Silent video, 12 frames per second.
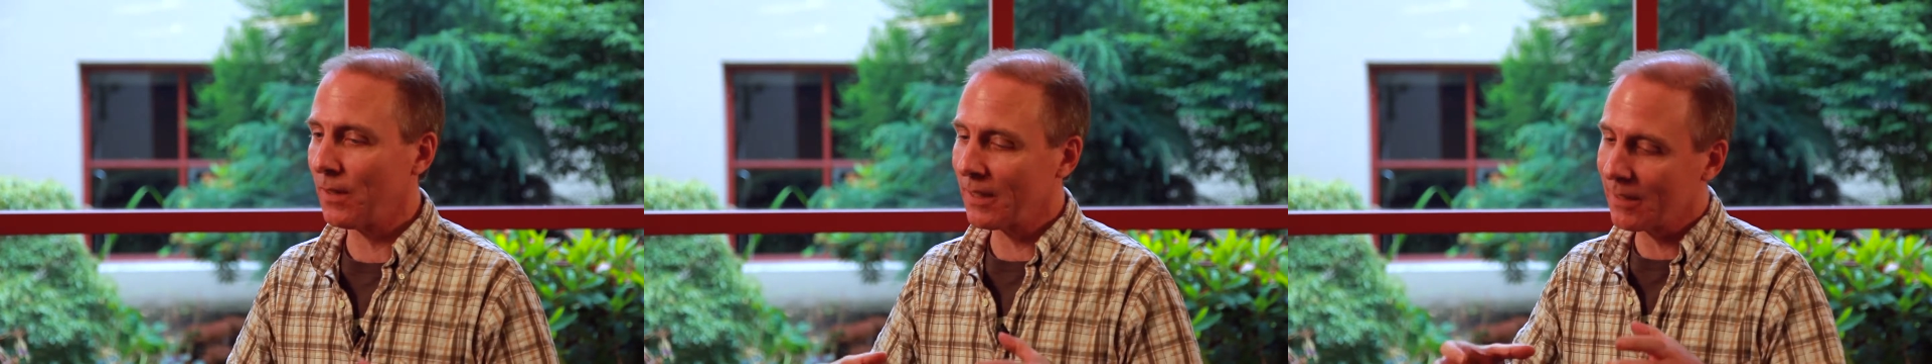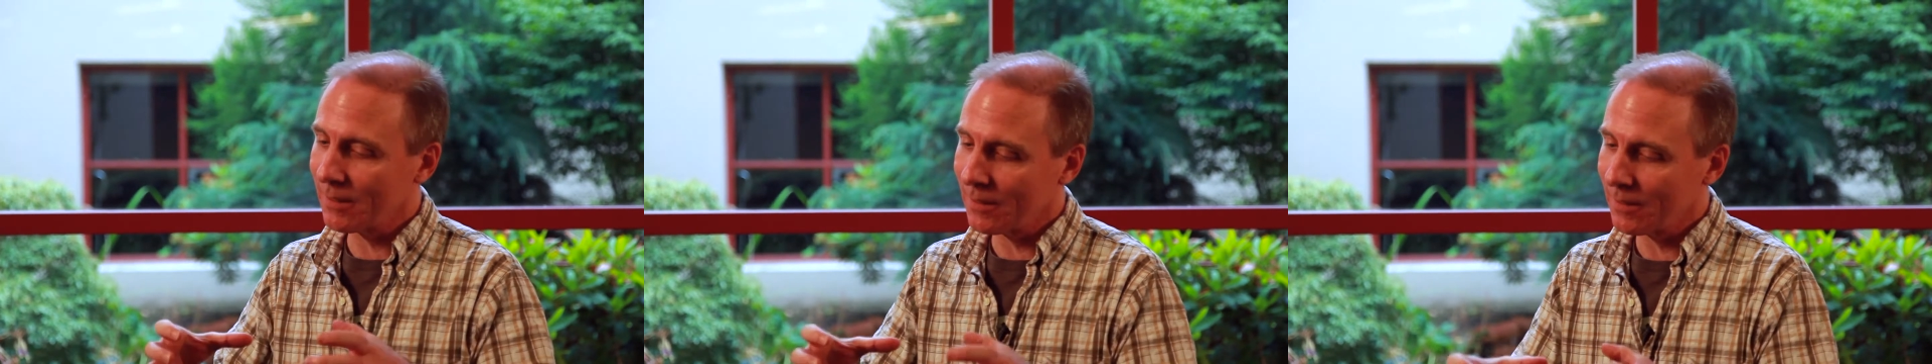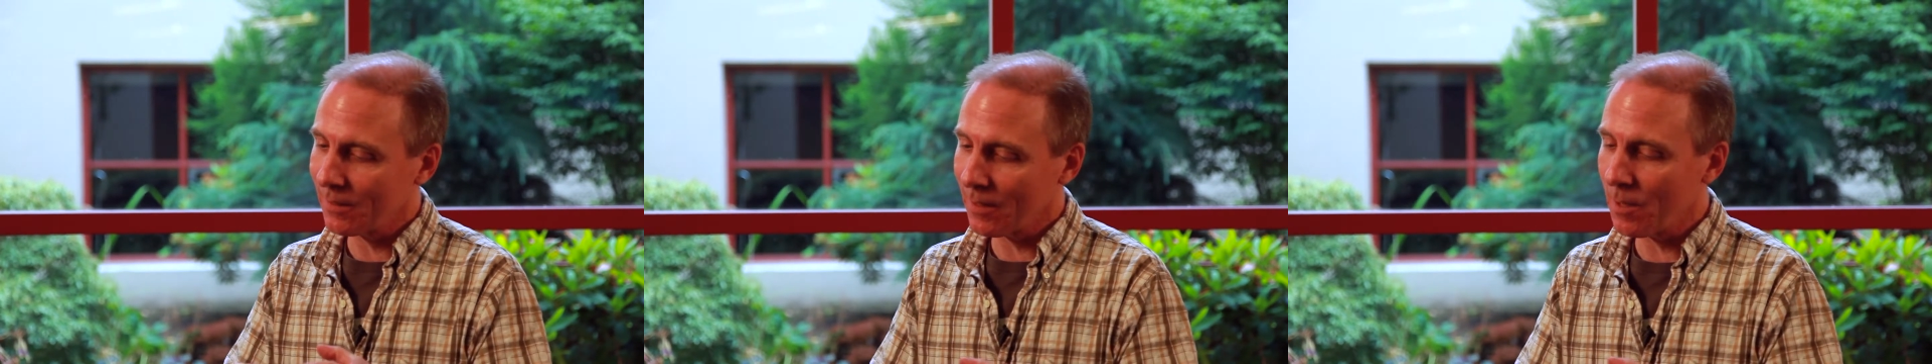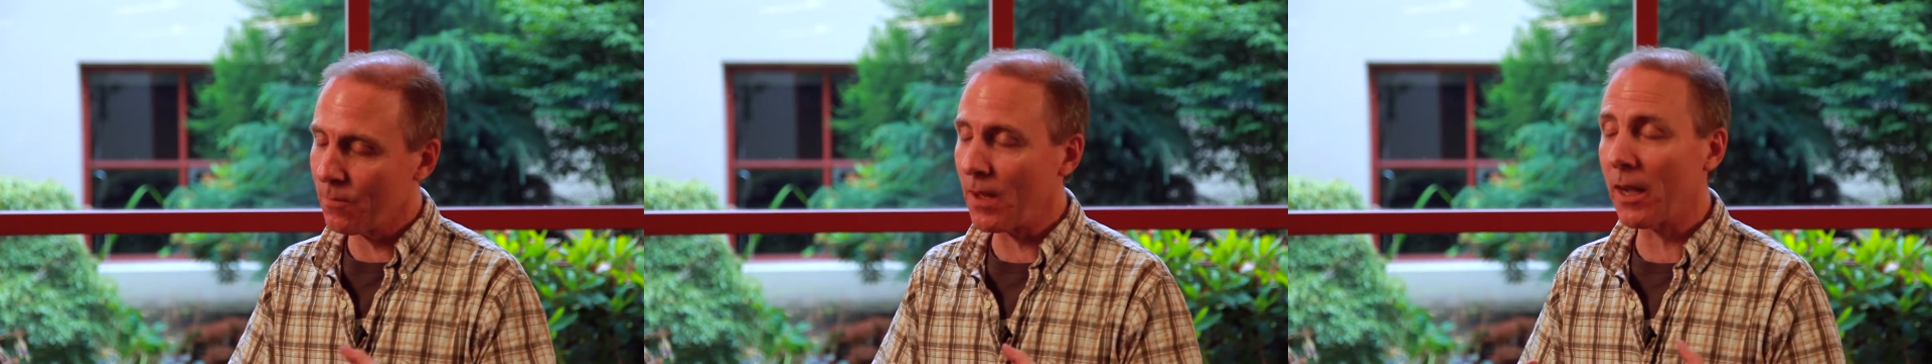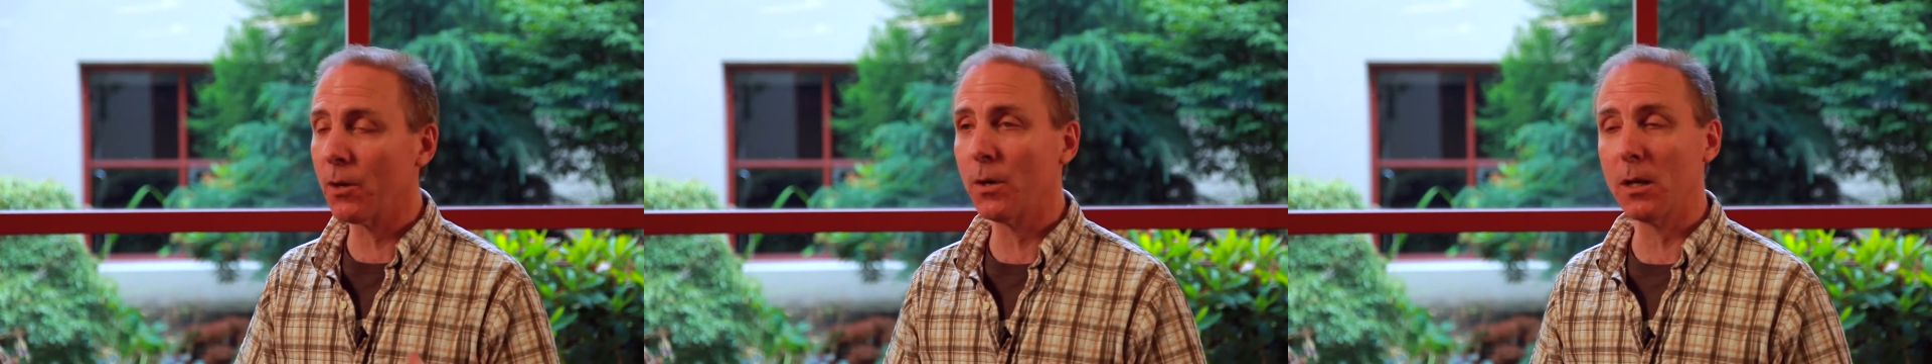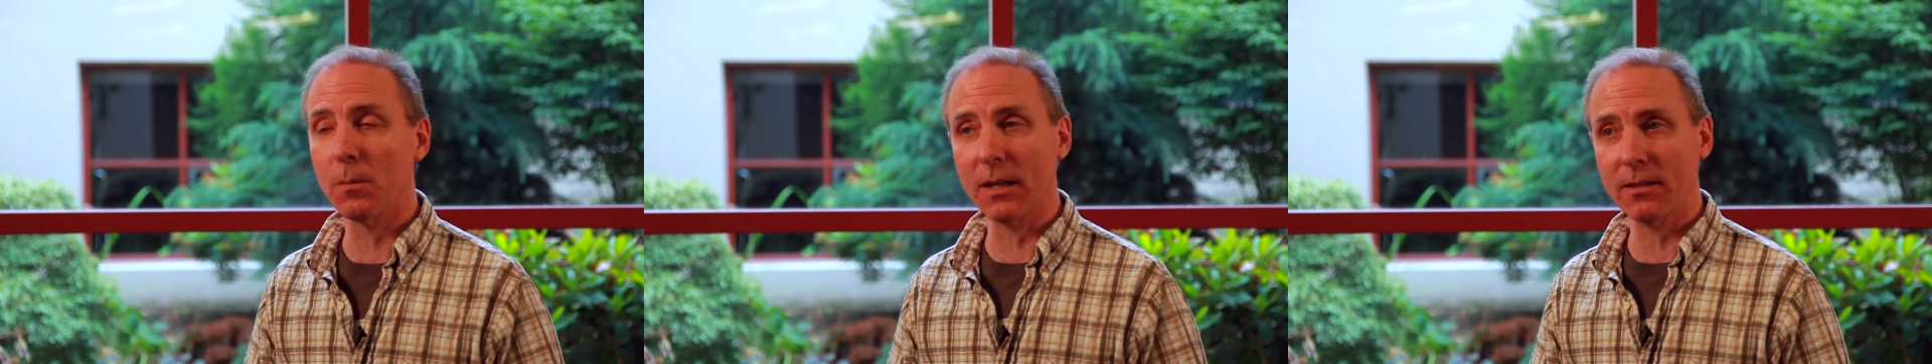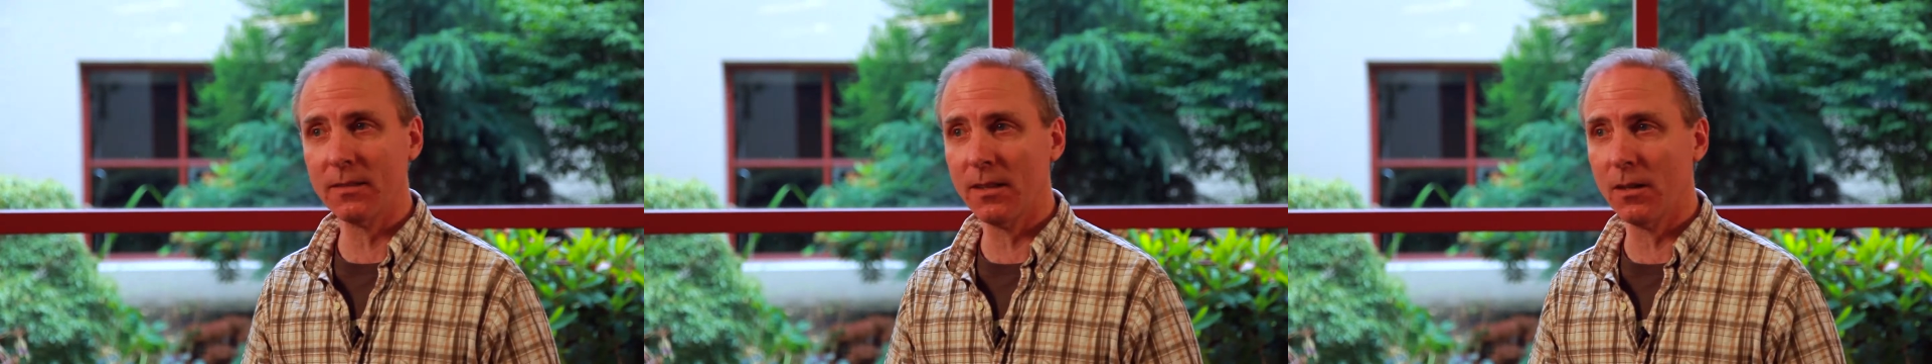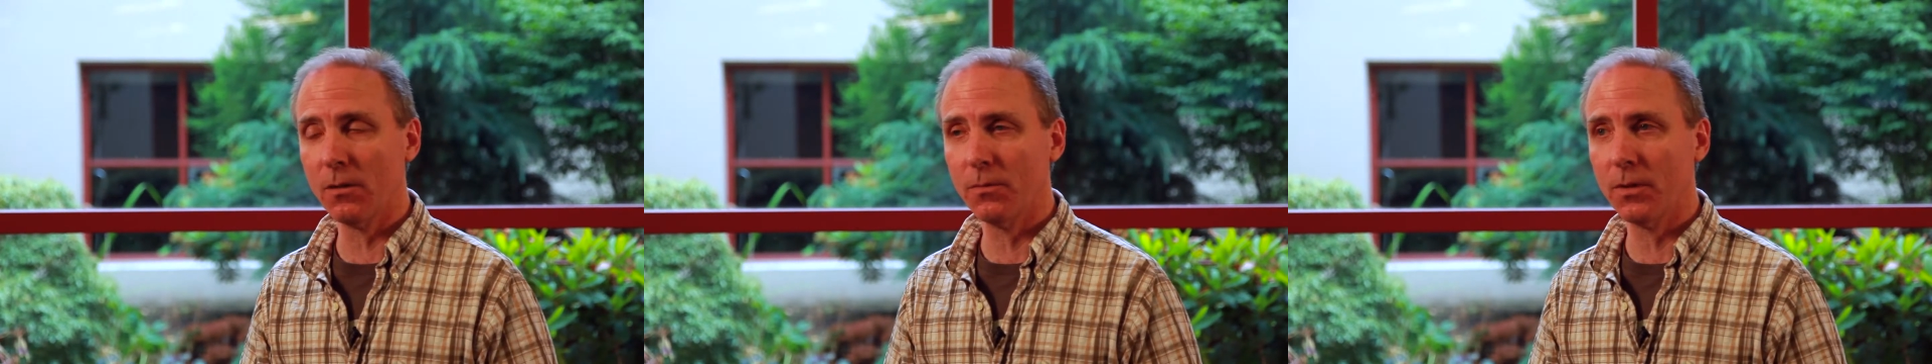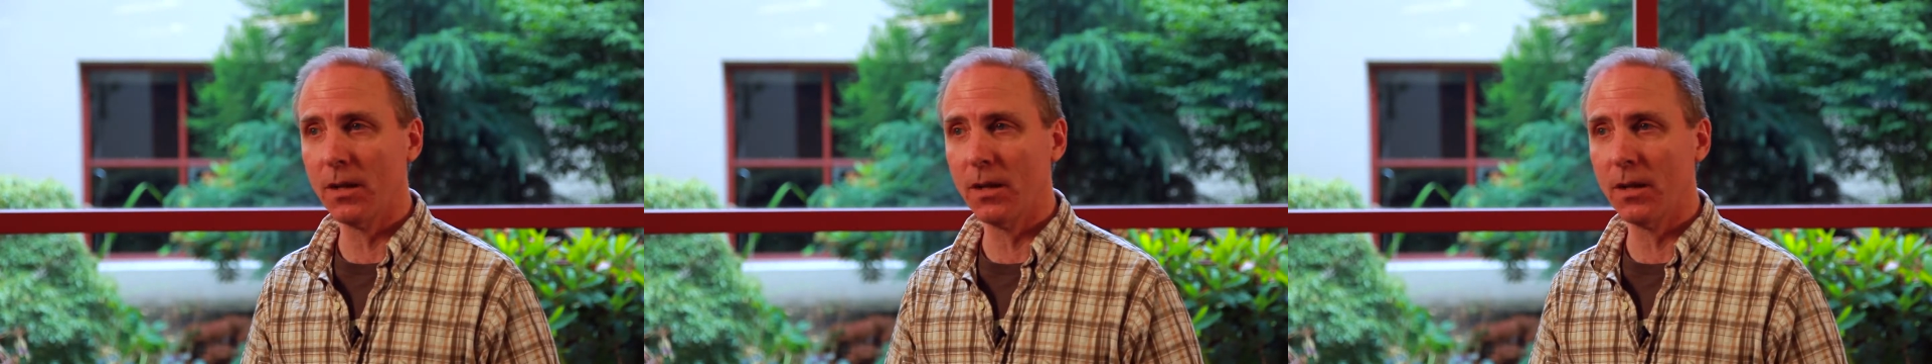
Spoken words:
I can evaluate myself,